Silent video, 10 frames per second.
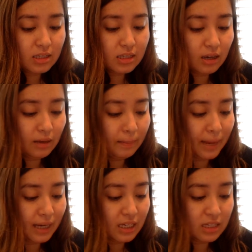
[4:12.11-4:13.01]

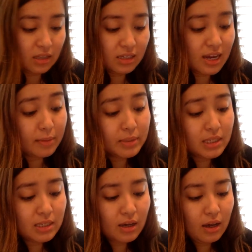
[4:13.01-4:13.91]
sunk back into the
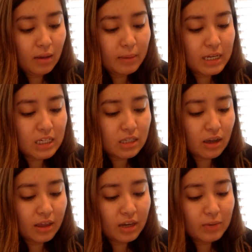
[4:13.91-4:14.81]
depths, but he
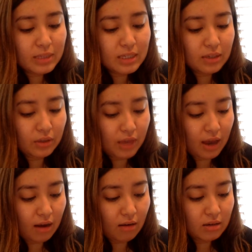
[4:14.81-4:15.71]
saw that it was still
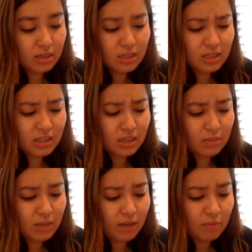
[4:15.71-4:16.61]
there, didn't
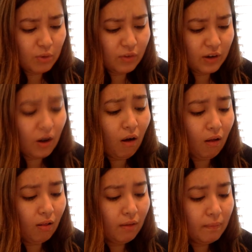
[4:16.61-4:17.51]
seem to have moved at
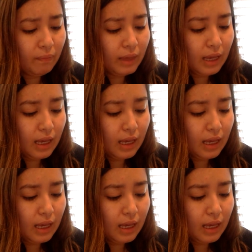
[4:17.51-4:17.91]
all.